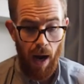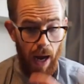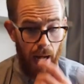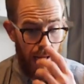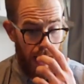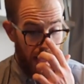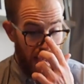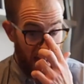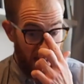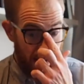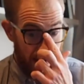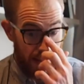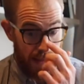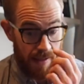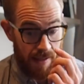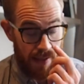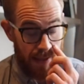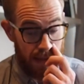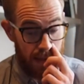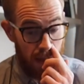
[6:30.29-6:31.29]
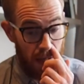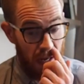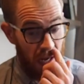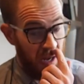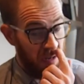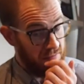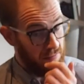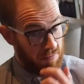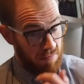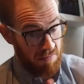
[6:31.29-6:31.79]
It's,
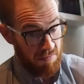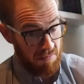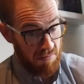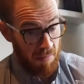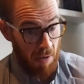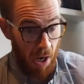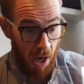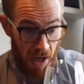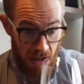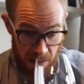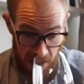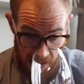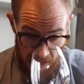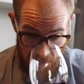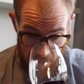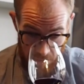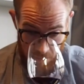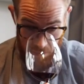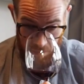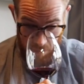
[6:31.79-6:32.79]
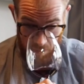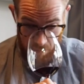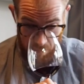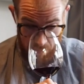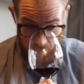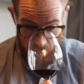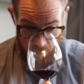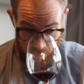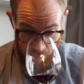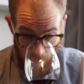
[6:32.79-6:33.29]
I think,
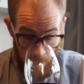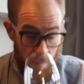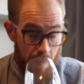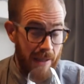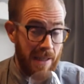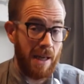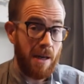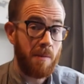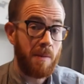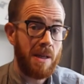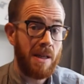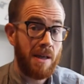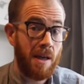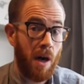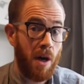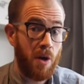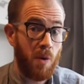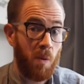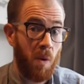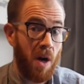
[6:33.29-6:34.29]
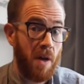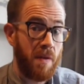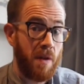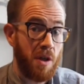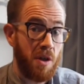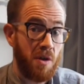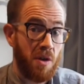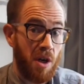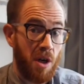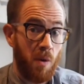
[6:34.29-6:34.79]
probably going to be the kind of wine
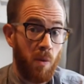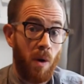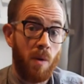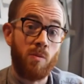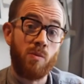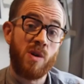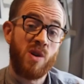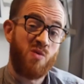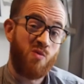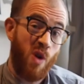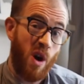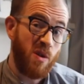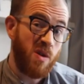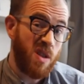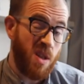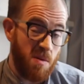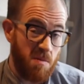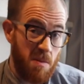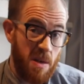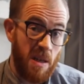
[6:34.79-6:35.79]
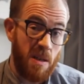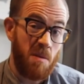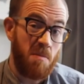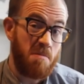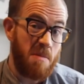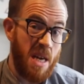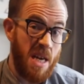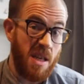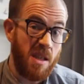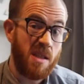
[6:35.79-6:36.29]
that you're going to want with roasted
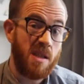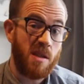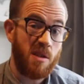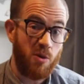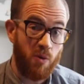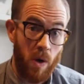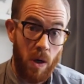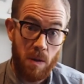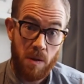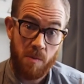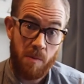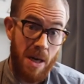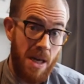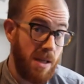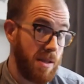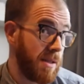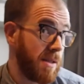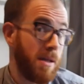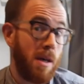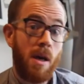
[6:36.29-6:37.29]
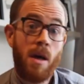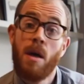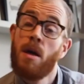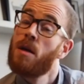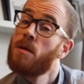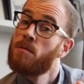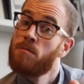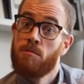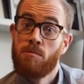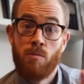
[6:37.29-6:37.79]
meats, grilled meats,
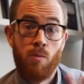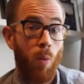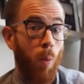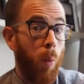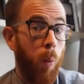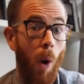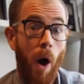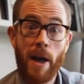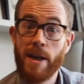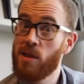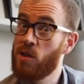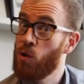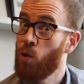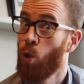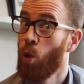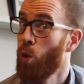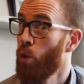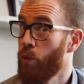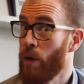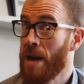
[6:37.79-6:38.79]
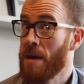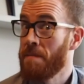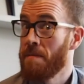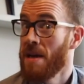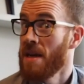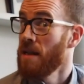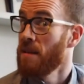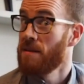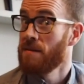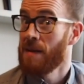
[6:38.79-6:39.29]
white or red
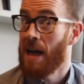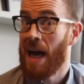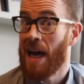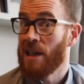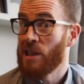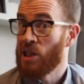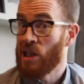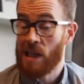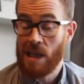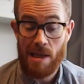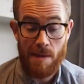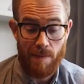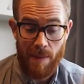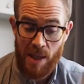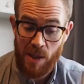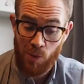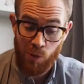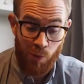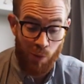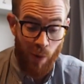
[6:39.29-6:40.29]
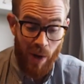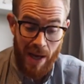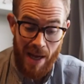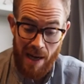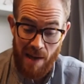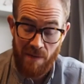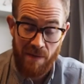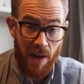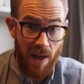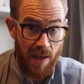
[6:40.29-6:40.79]
meat. Actually, it's
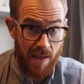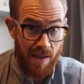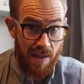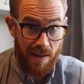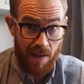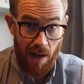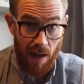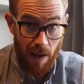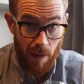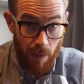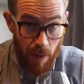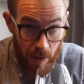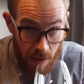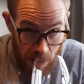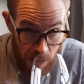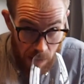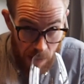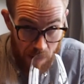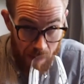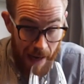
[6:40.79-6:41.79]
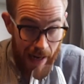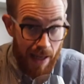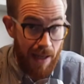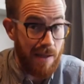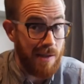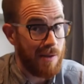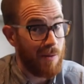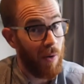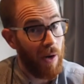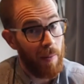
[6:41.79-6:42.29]
really versatile when you smell it,
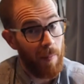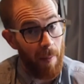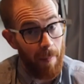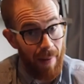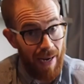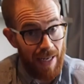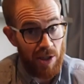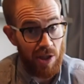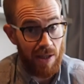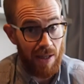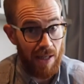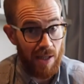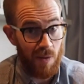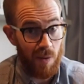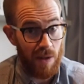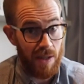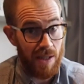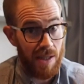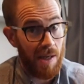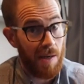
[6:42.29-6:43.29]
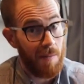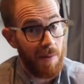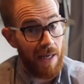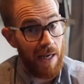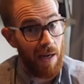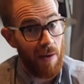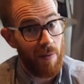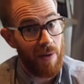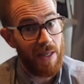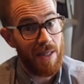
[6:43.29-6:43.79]
so I'm imagining that's what it's going to be
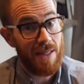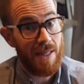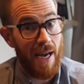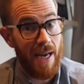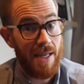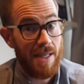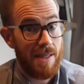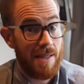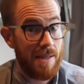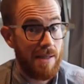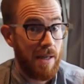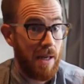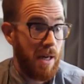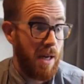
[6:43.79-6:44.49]
like when it tastes.